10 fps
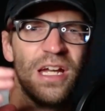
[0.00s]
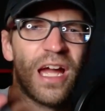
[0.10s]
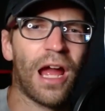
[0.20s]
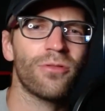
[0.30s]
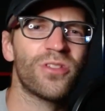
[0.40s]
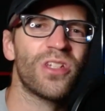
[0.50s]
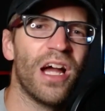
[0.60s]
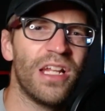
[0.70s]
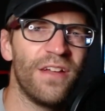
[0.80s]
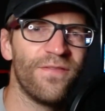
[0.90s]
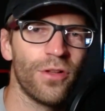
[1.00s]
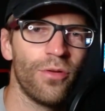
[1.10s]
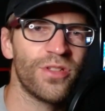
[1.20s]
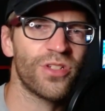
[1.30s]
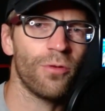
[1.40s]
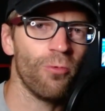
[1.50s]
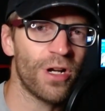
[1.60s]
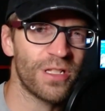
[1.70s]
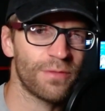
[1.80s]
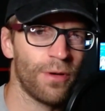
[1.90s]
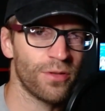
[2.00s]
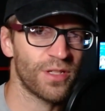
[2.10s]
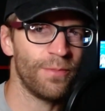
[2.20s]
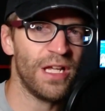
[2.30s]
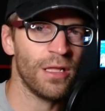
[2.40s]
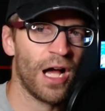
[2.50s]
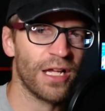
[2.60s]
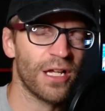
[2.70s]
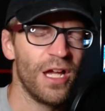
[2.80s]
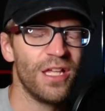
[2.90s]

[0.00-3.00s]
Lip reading: outside influence on what it's supposed to be like,